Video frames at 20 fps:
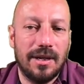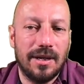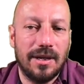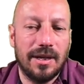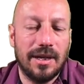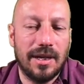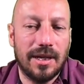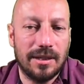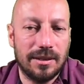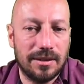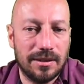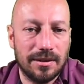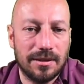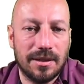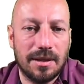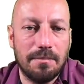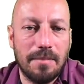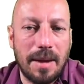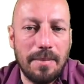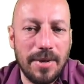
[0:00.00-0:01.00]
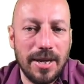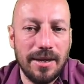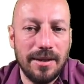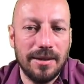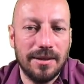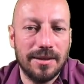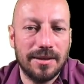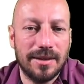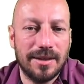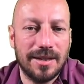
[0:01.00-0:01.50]
And the mapping
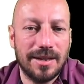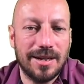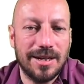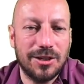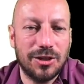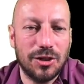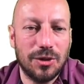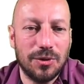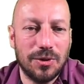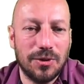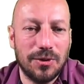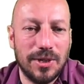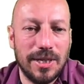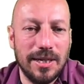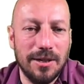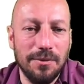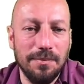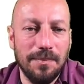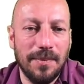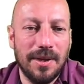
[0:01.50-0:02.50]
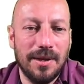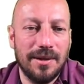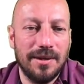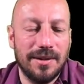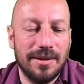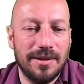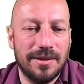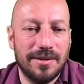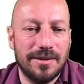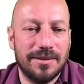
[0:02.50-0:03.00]
that I show you here
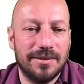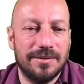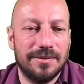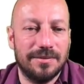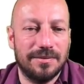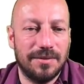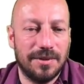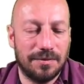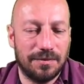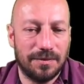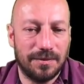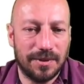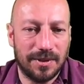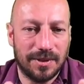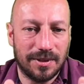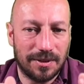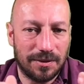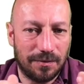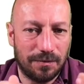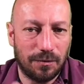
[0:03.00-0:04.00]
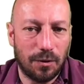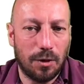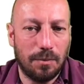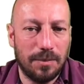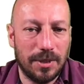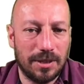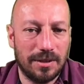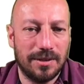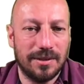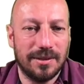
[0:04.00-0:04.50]
with a
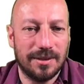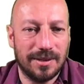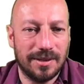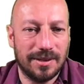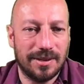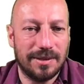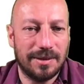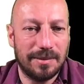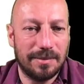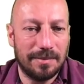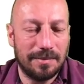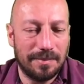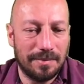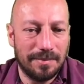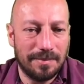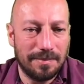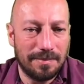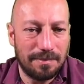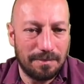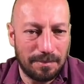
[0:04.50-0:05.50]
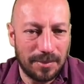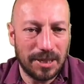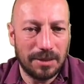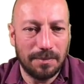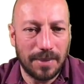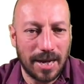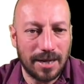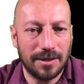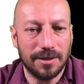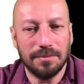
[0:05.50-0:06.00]
4-bit bit
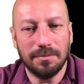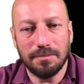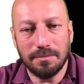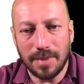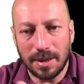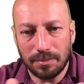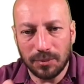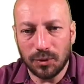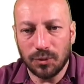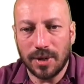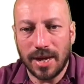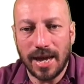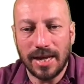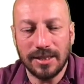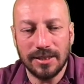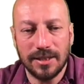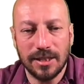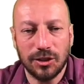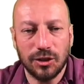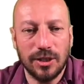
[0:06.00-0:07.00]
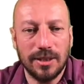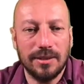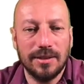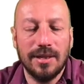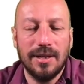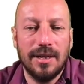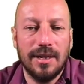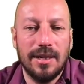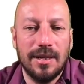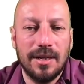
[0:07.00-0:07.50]
pattern mapped to a hex digit
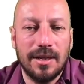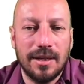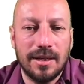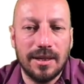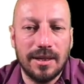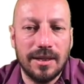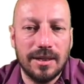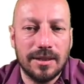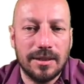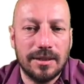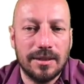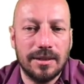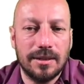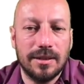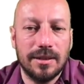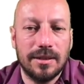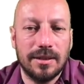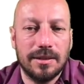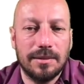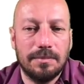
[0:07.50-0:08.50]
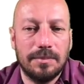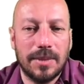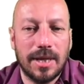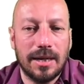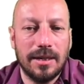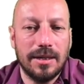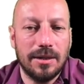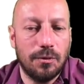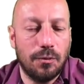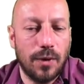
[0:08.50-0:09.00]
is
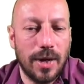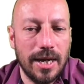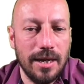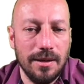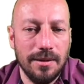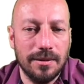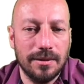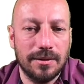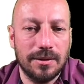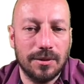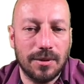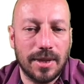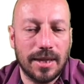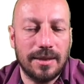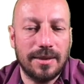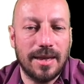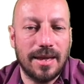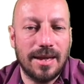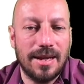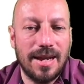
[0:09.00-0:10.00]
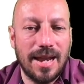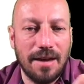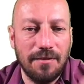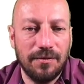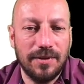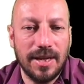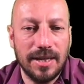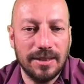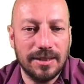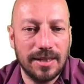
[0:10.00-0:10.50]
done in a way so that the
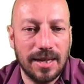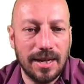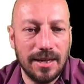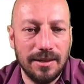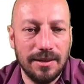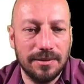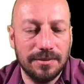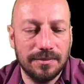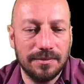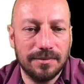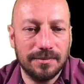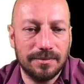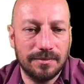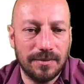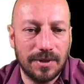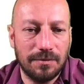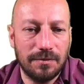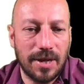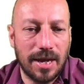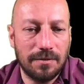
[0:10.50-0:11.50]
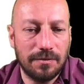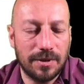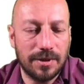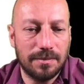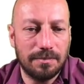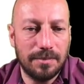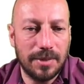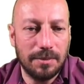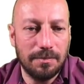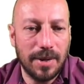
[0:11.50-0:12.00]
left-hand side, where we have a
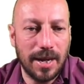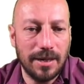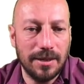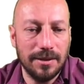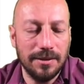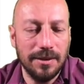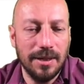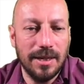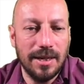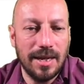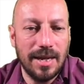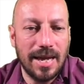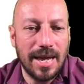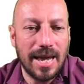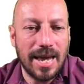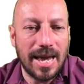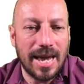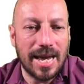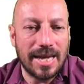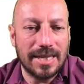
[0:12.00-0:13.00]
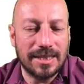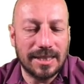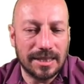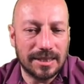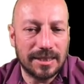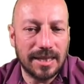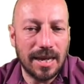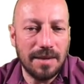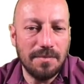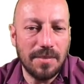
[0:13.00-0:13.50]
bit pattern, has the
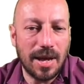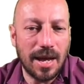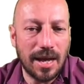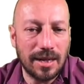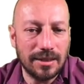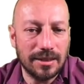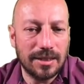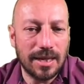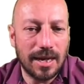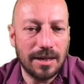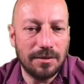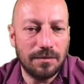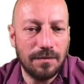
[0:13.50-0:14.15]
same unsigned